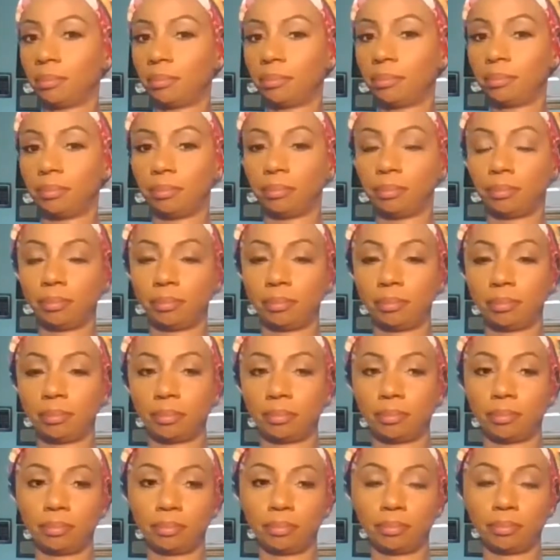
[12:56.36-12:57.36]

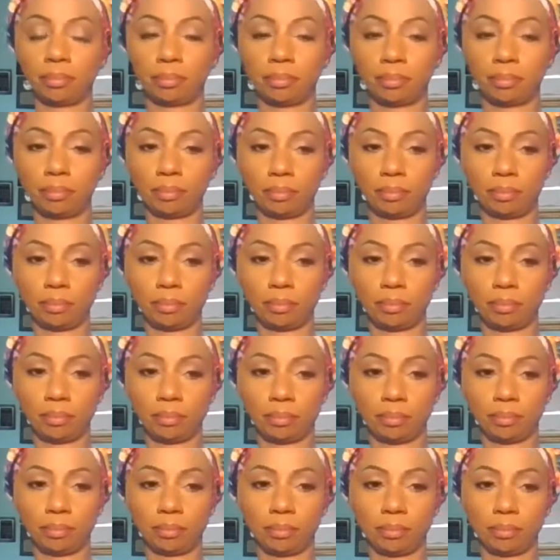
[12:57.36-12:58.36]

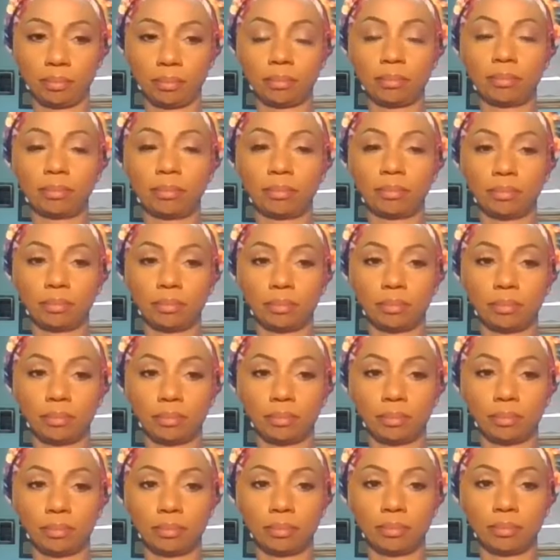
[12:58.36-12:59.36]

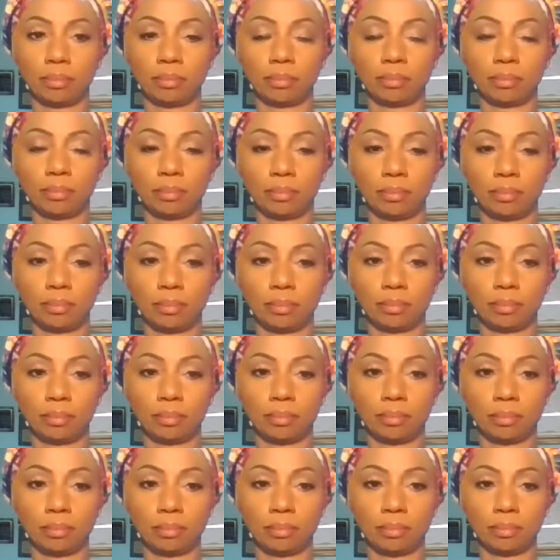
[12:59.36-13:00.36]

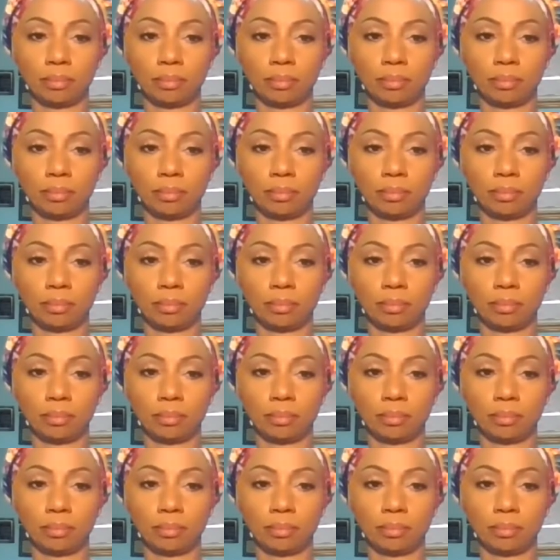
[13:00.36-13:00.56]
The person shown says nothing.